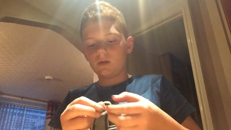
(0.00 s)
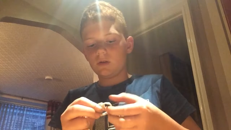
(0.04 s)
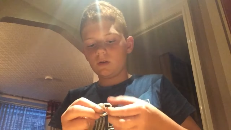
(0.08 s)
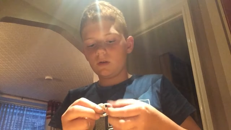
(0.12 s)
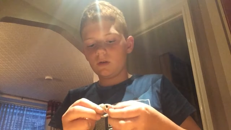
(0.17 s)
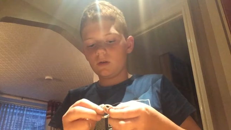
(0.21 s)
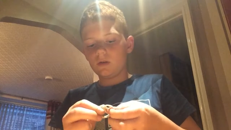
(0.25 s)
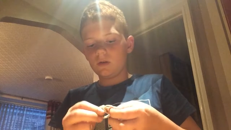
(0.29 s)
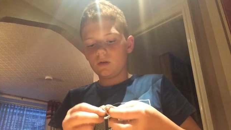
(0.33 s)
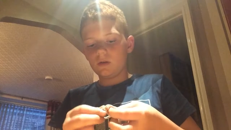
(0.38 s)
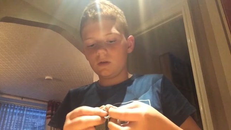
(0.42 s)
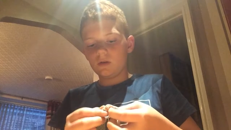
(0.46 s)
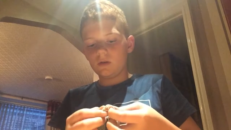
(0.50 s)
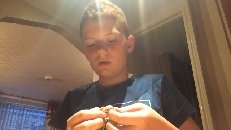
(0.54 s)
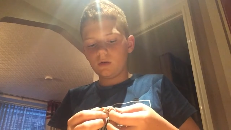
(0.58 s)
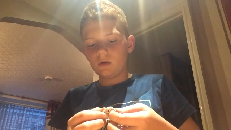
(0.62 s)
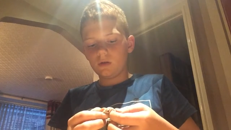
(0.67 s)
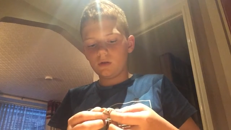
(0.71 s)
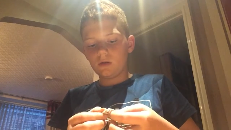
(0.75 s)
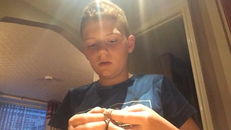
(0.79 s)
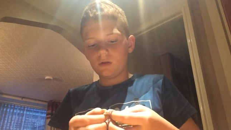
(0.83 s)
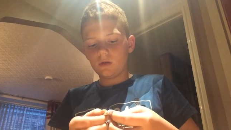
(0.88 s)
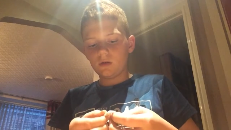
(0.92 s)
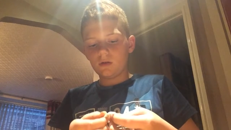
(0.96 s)

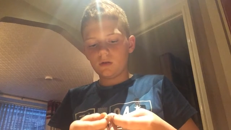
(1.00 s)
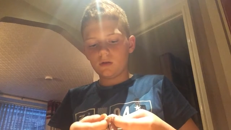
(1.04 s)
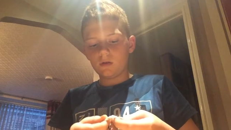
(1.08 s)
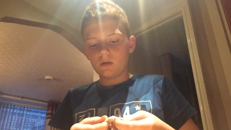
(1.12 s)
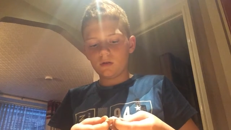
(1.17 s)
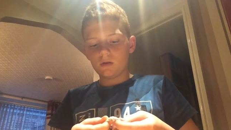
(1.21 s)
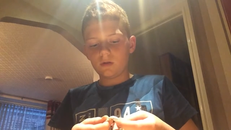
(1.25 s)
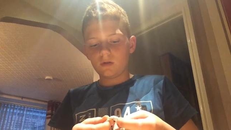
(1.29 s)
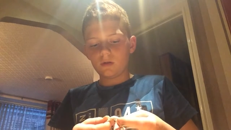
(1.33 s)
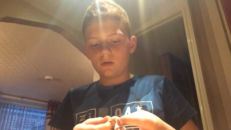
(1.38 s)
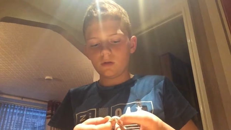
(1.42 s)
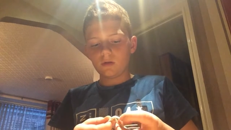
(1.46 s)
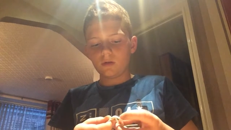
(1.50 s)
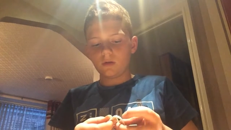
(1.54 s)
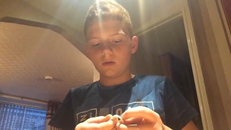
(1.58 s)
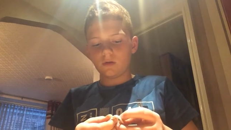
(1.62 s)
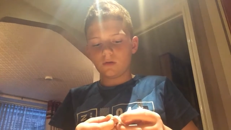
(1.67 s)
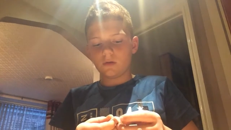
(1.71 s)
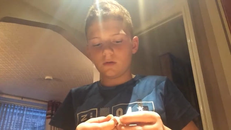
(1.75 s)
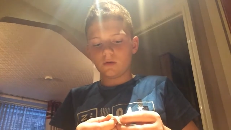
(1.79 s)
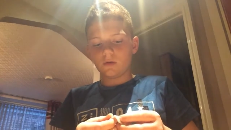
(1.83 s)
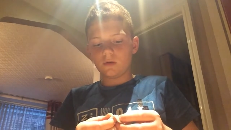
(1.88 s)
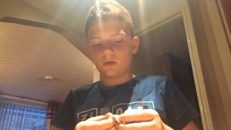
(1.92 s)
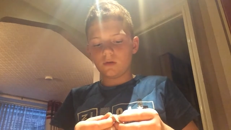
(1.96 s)

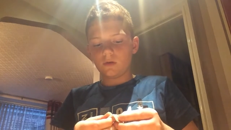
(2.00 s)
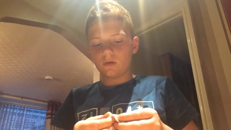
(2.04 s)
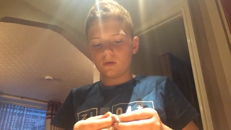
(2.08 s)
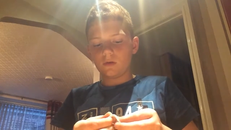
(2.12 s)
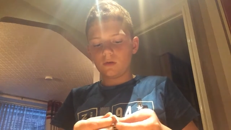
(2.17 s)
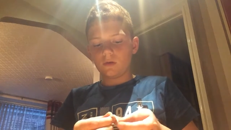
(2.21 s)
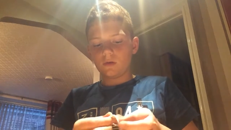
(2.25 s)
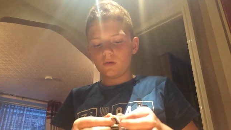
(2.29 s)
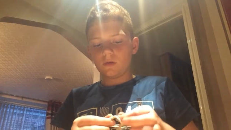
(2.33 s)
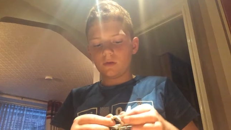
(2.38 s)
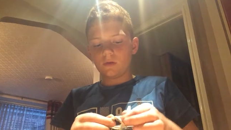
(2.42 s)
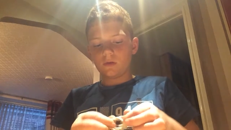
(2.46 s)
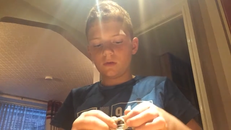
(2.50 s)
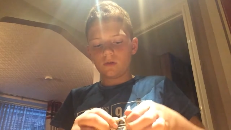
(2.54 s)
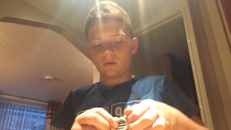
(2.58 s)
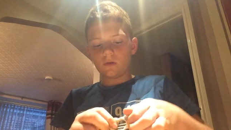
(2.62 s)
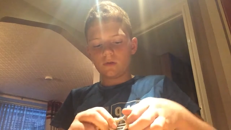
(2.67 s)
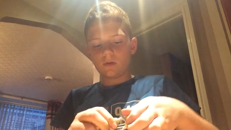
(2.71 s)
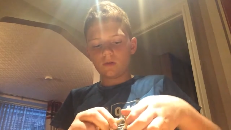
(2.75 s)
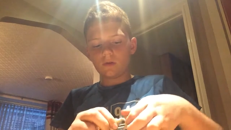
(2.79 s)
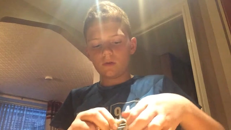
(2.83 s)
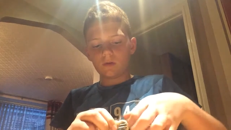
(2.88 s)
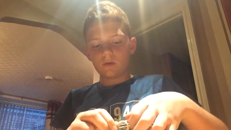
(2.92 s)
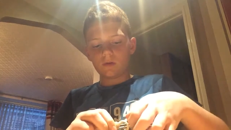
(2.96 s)

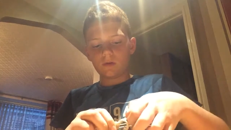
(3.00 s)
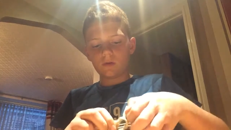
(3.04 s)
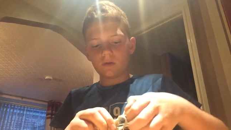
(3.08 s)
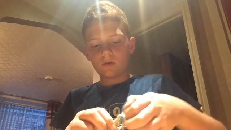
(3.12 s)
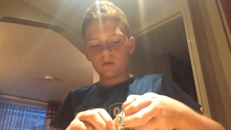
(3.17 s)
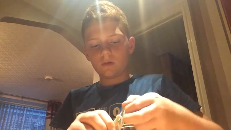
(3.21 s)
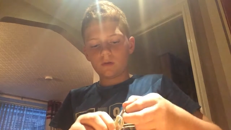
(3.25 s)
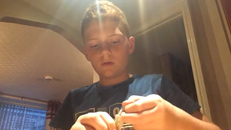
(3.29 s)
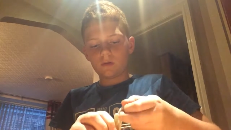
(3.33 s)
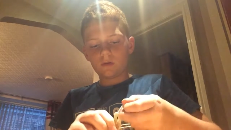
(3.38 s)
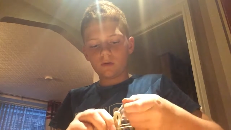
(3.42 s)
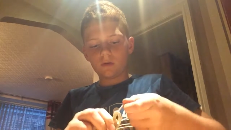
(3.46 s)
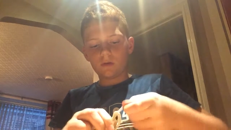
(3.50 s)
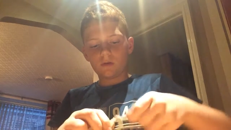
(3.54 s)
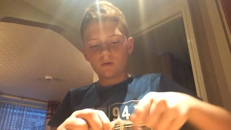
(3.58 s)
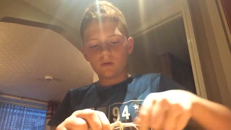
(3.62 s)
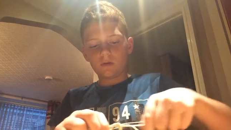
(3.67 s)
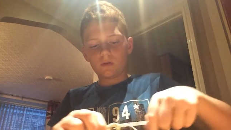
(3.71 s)
(no one is talking)